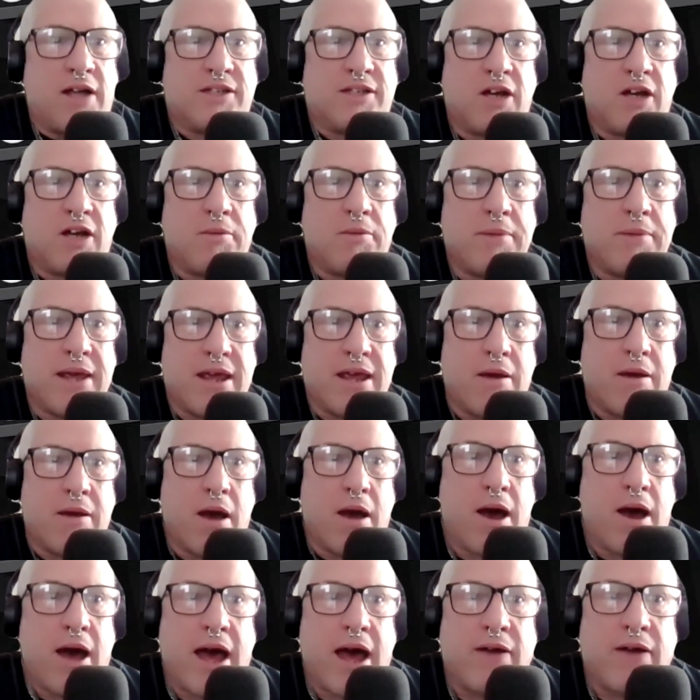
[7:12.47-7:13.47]
tell me,
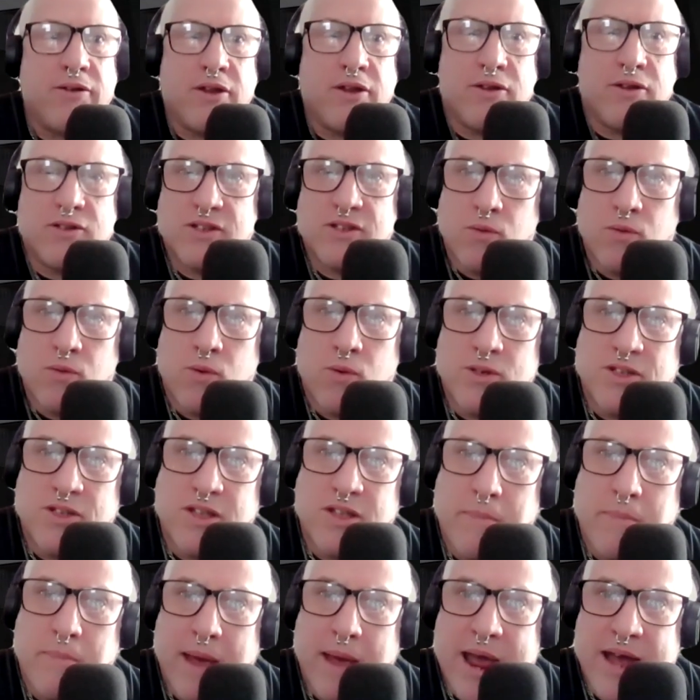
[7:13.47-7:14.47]
how
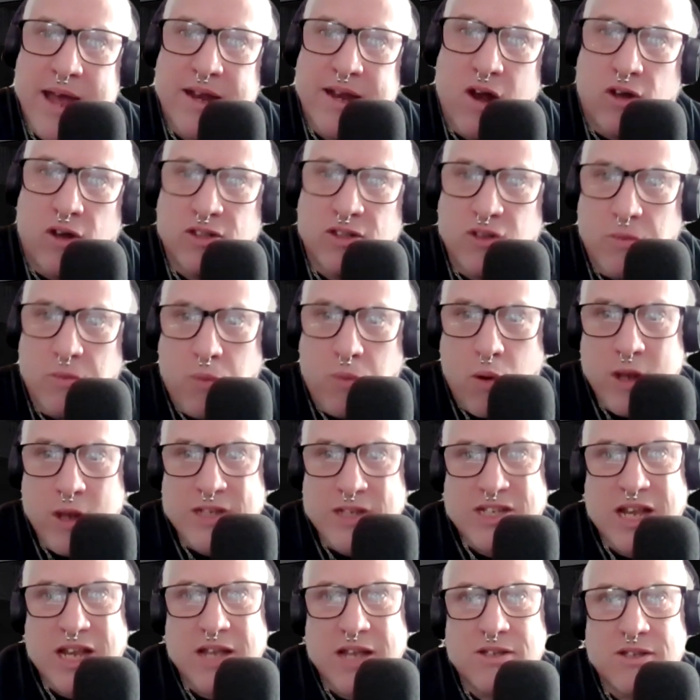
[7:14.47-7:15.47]
was the band Altar
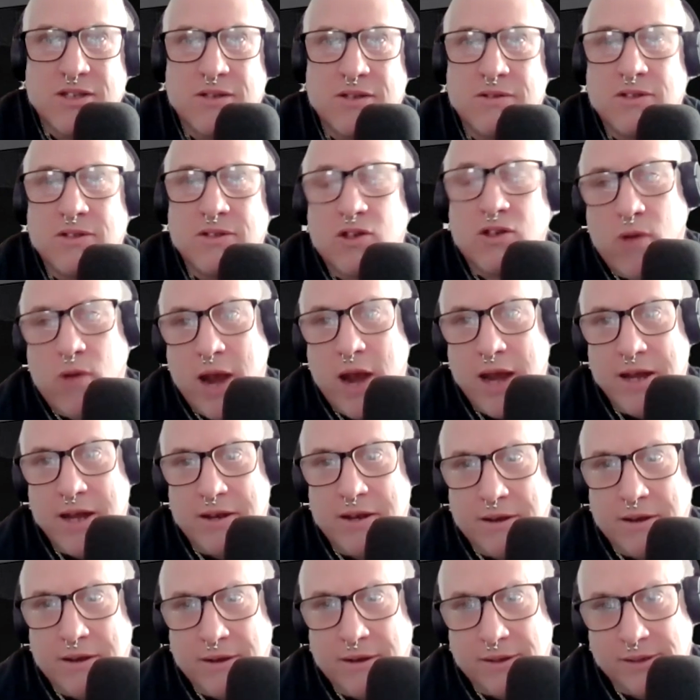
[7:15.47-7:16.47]
Boys
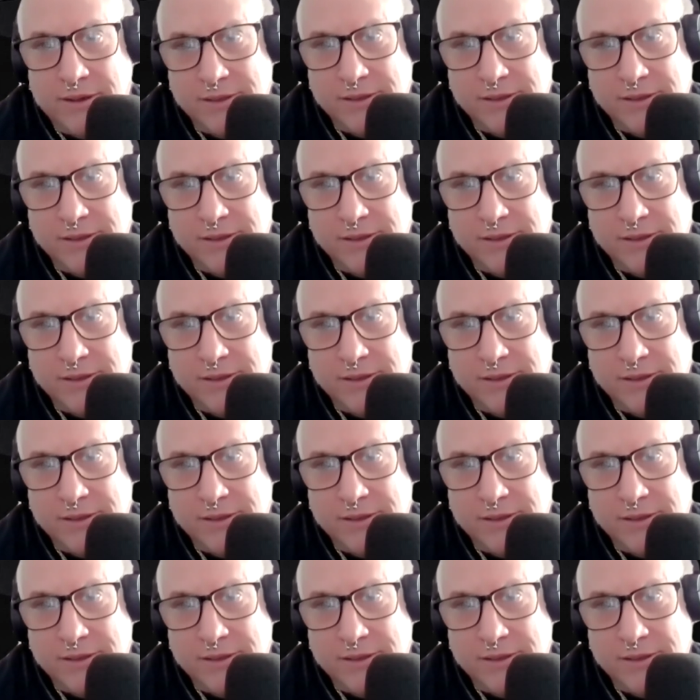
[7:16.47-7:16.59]
created?